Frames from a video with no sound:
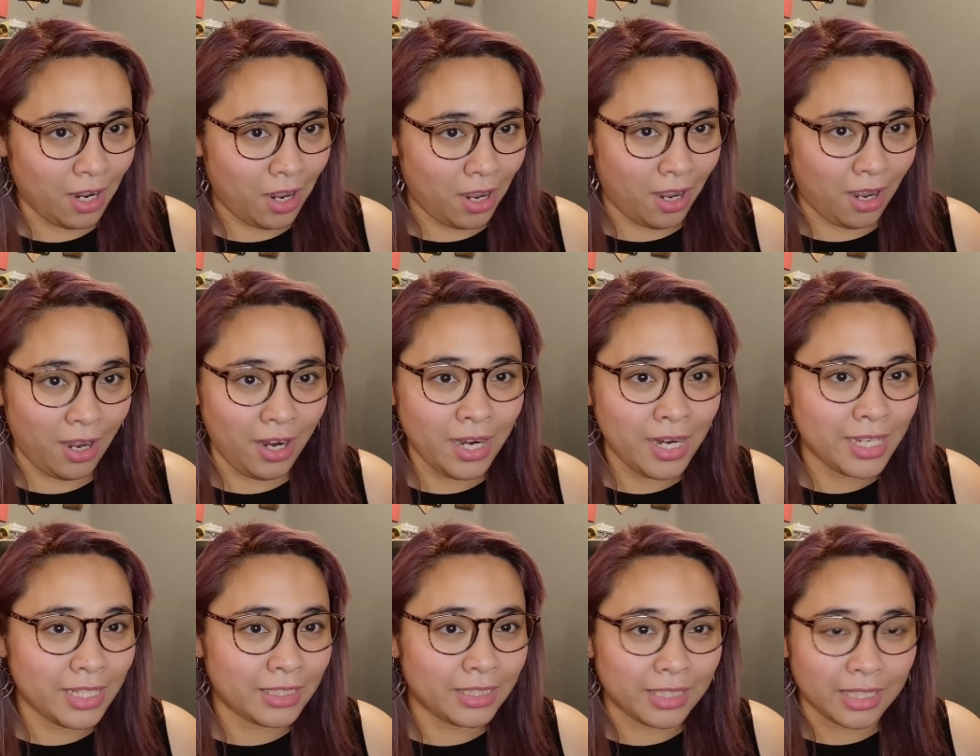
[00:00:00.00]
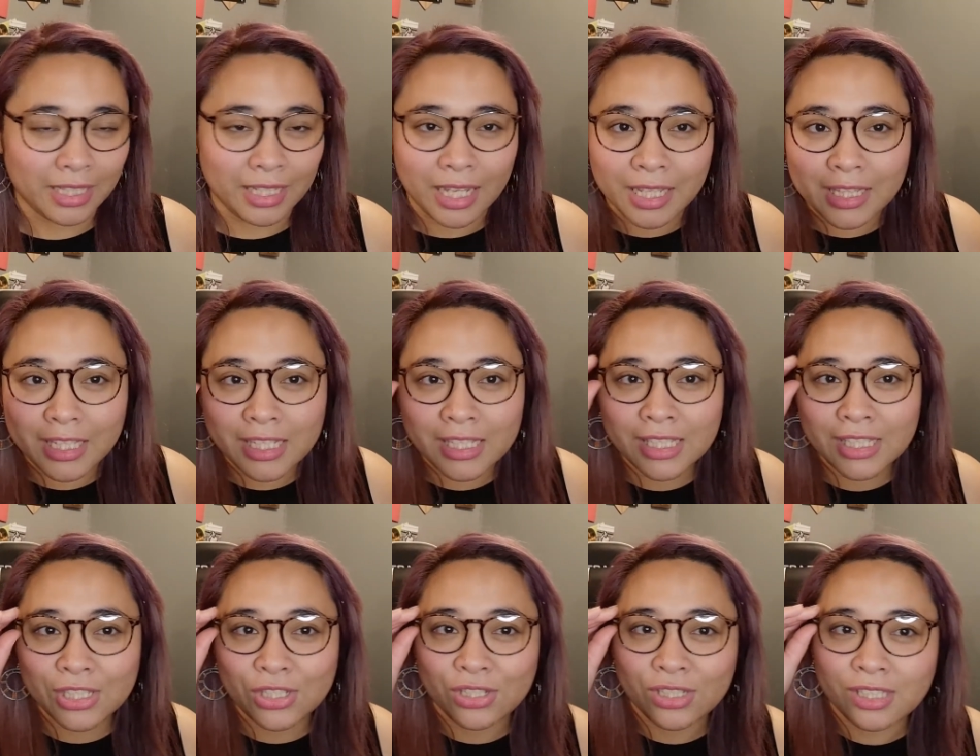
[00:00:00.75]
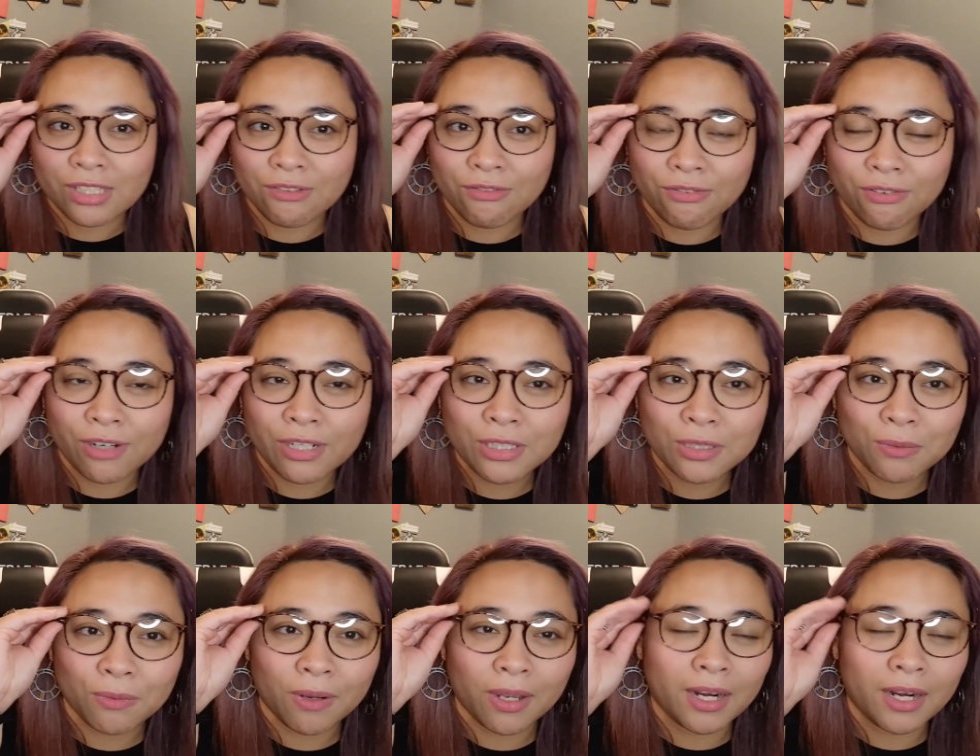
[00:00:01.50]
Honestly, and this is just the
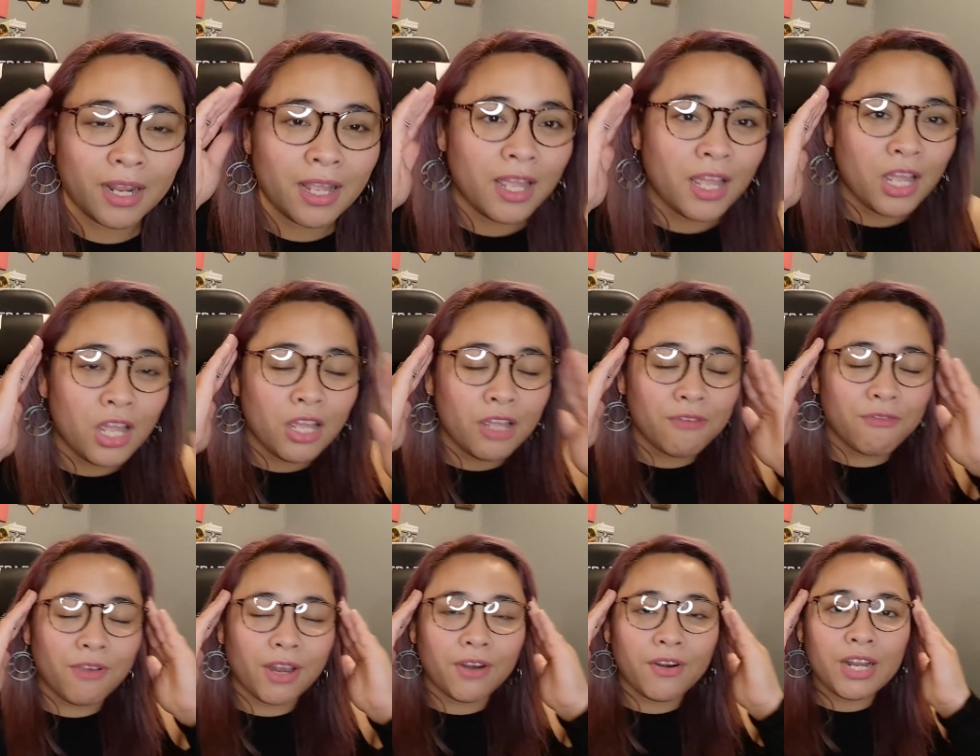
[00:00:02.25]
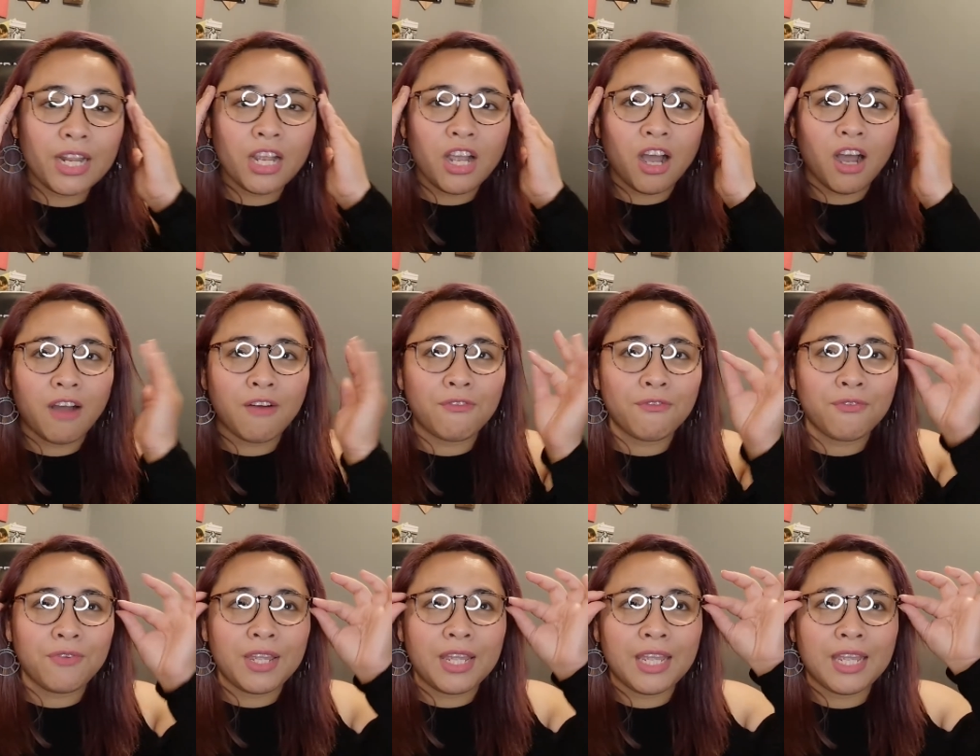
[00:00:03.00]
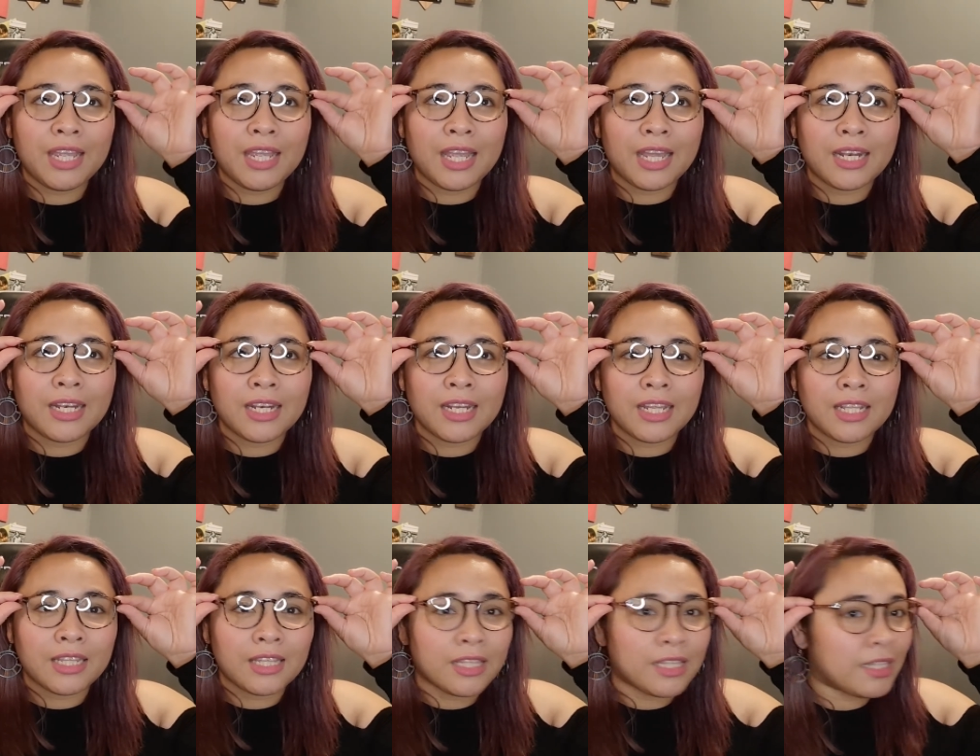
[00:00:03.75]
first one. Very comfy, and
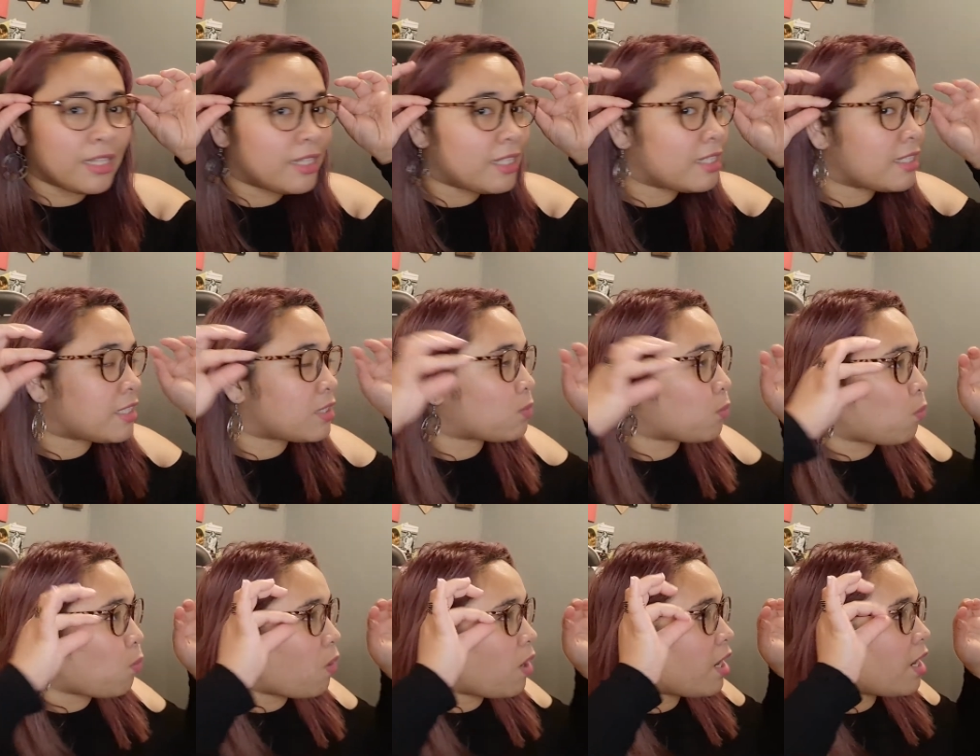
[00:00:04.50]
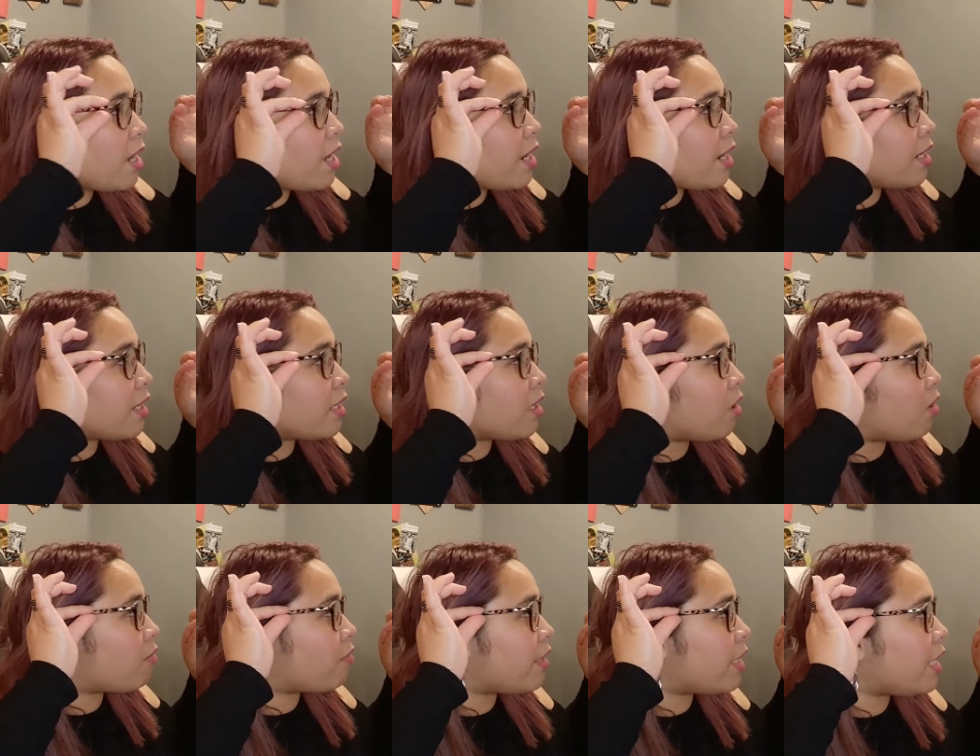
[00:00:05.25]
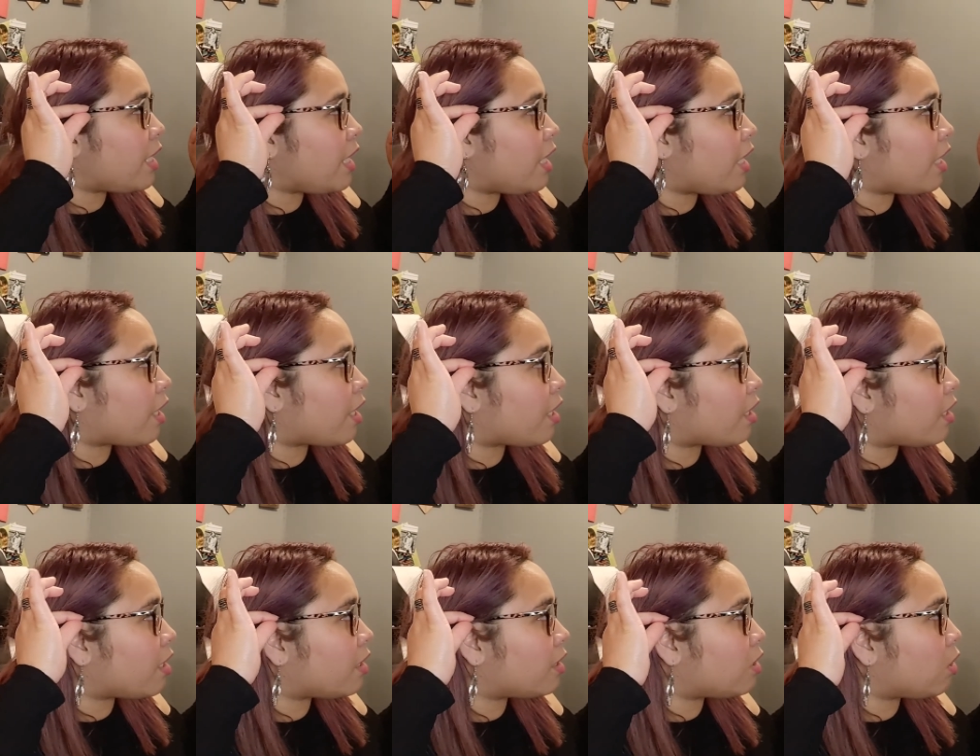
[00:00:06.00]
then this one over
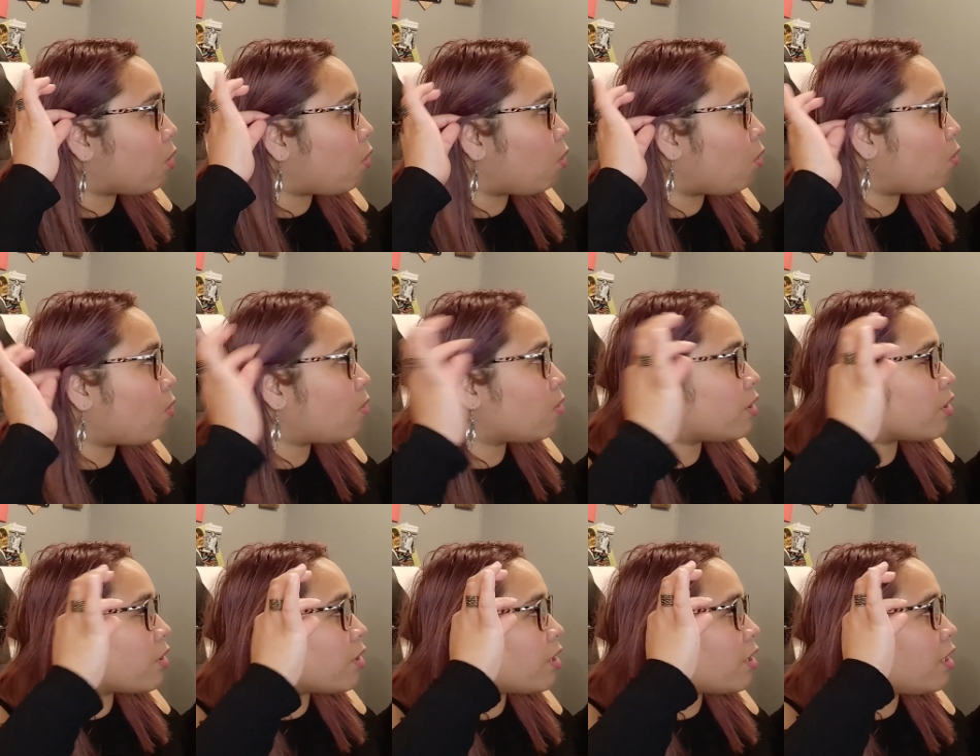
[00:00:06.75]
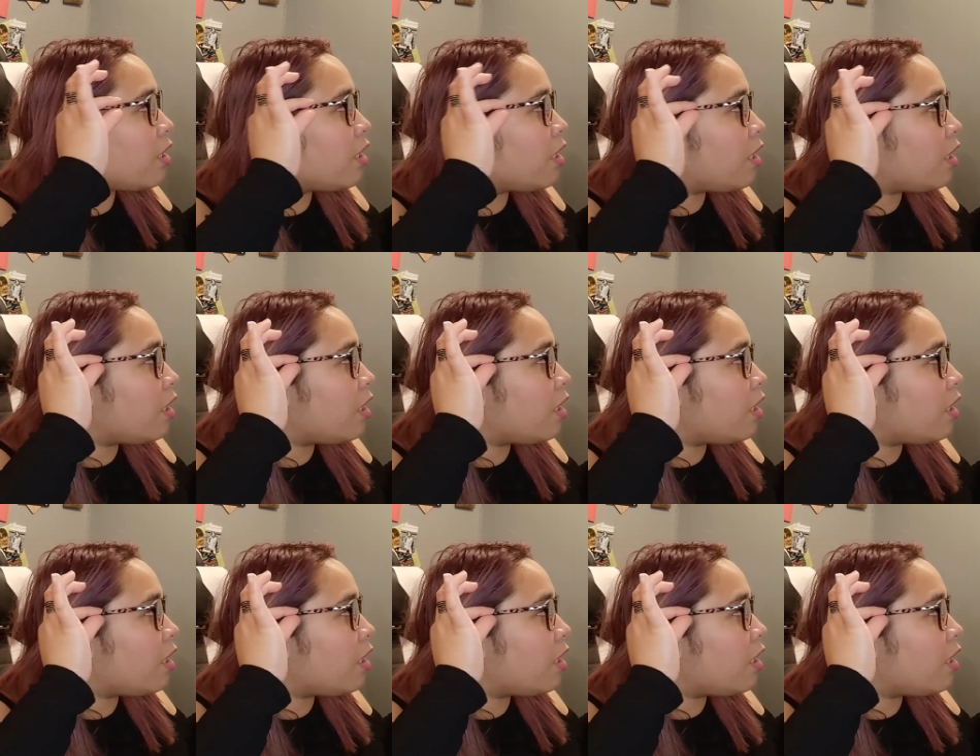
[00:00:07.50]
here, the holder